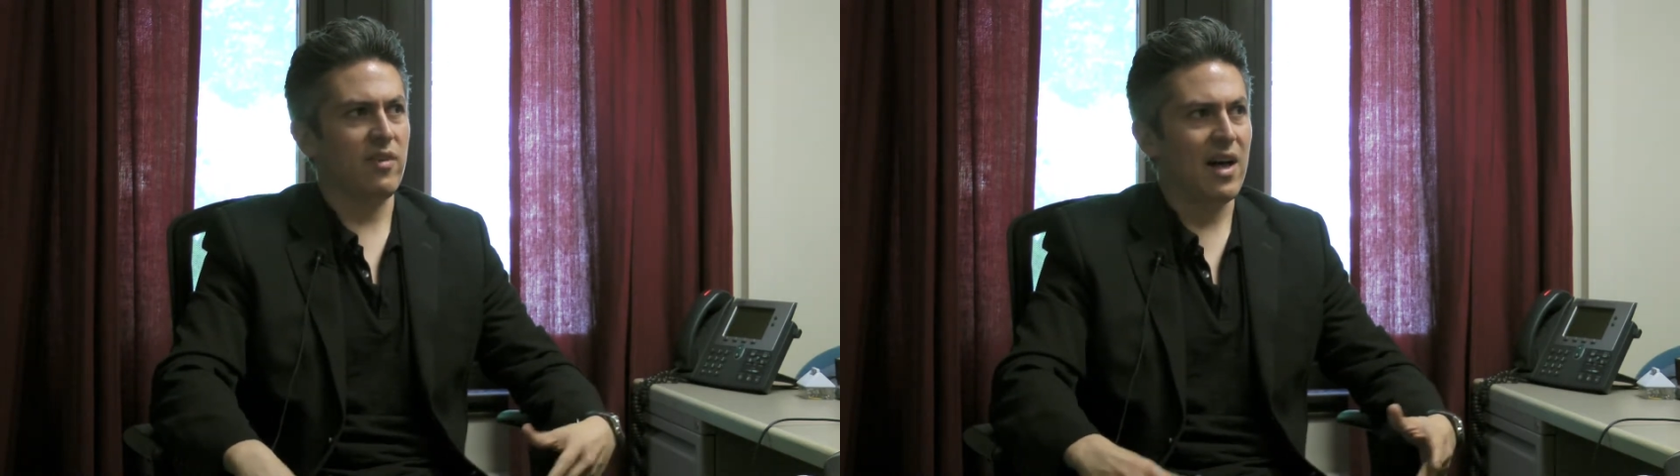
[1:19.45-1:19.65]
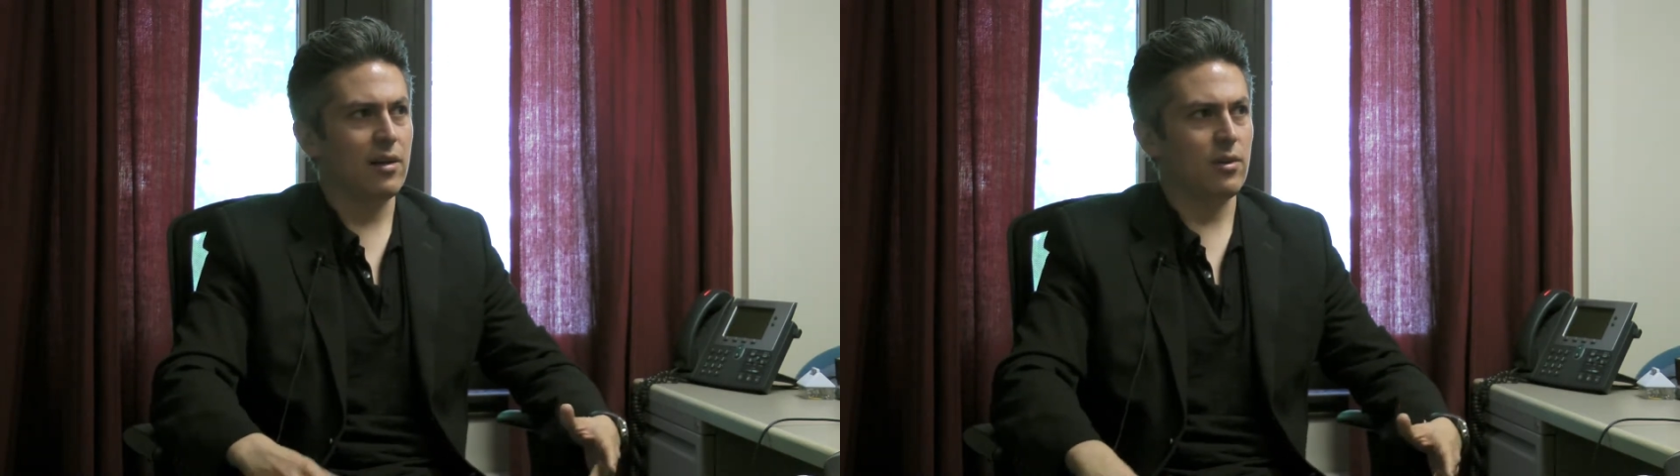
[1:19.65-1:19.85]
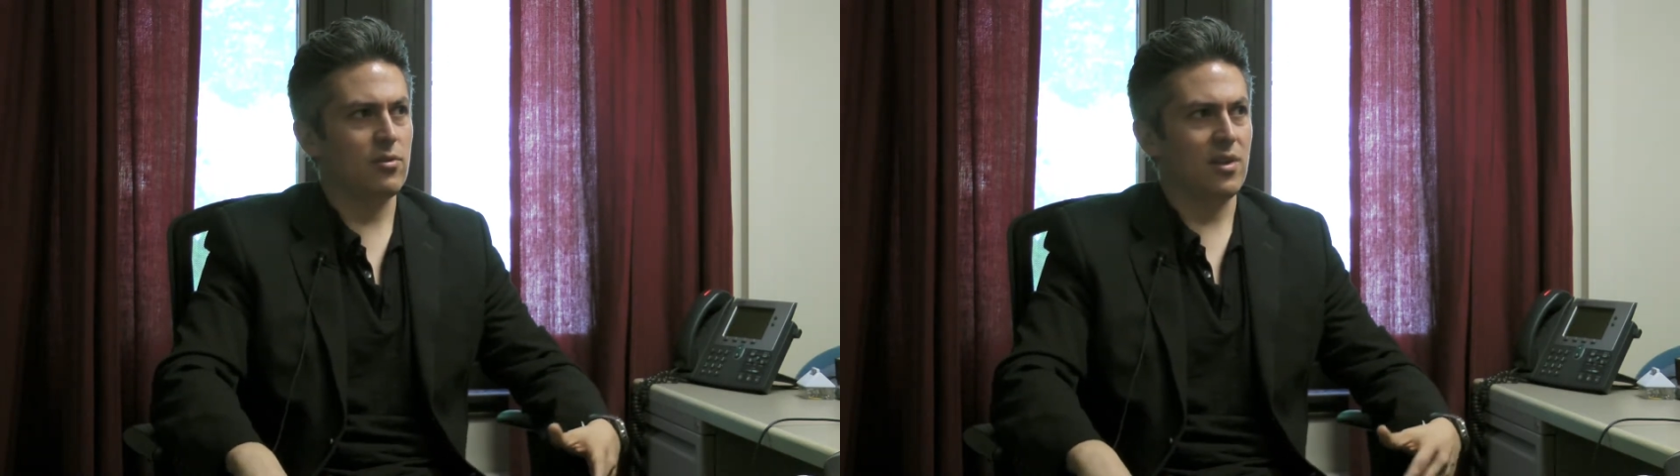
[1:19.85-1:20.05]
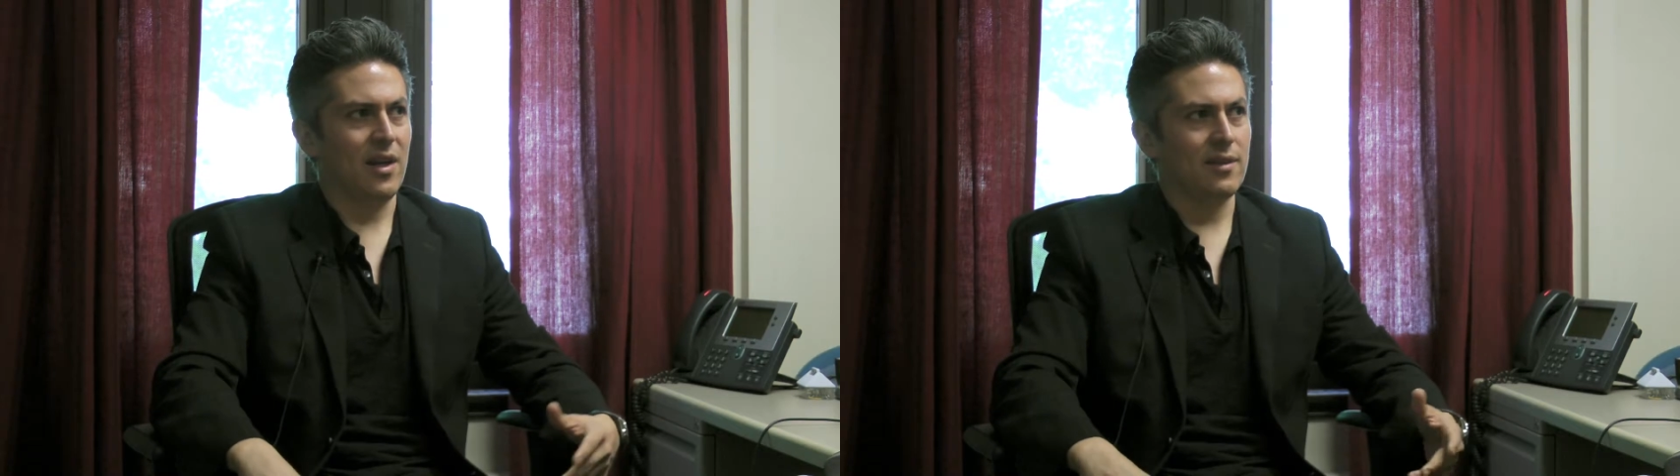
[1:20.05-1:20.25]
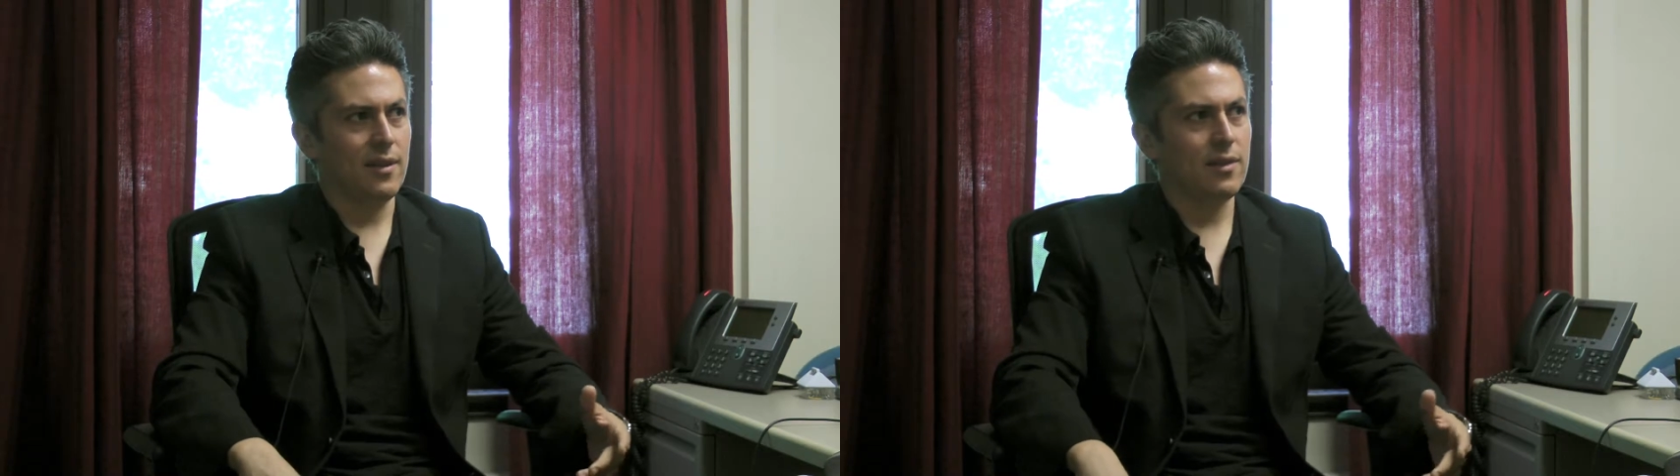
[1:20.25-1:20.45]
values and
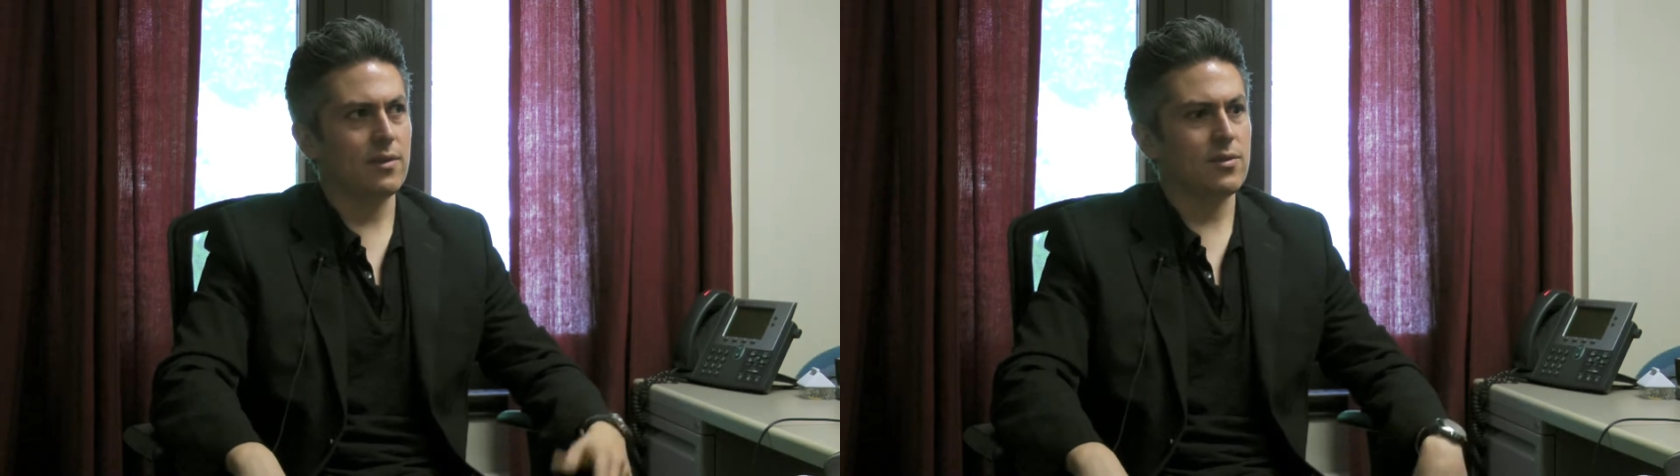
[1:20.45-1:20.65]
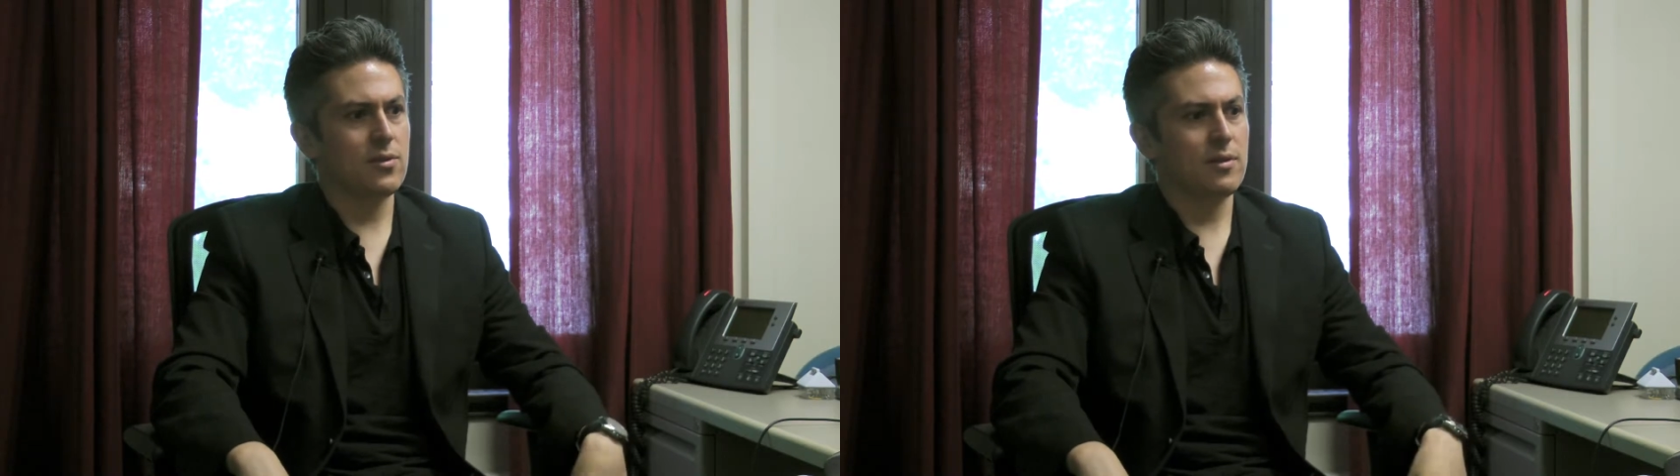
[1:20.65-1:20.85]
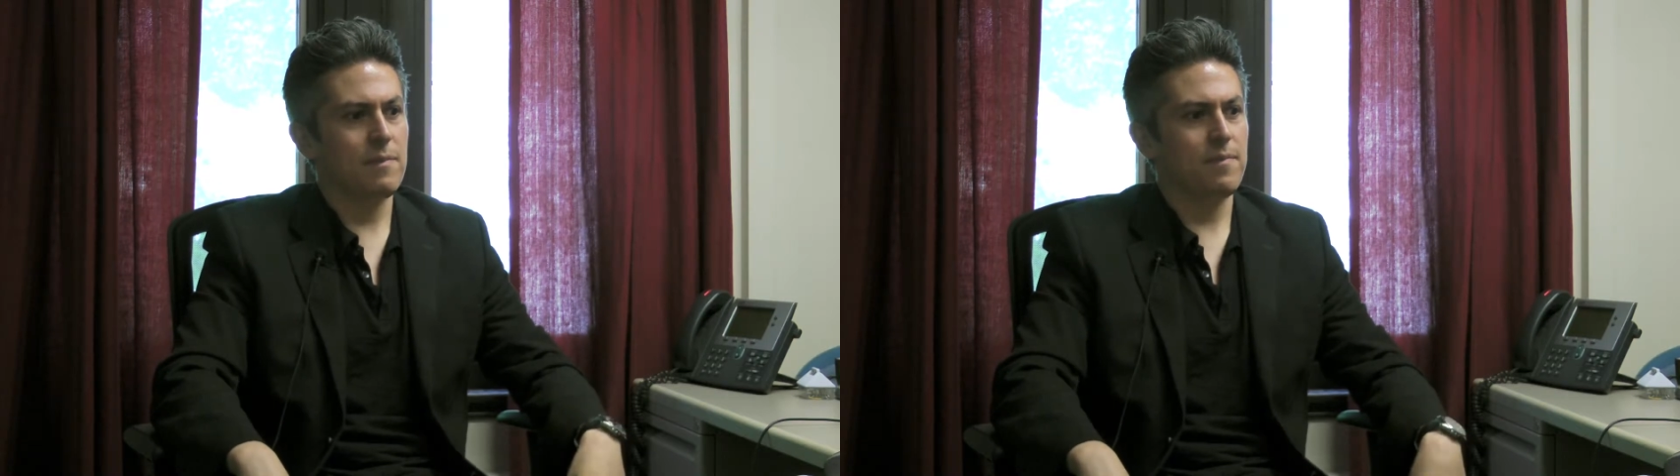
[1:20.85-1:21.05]
ideas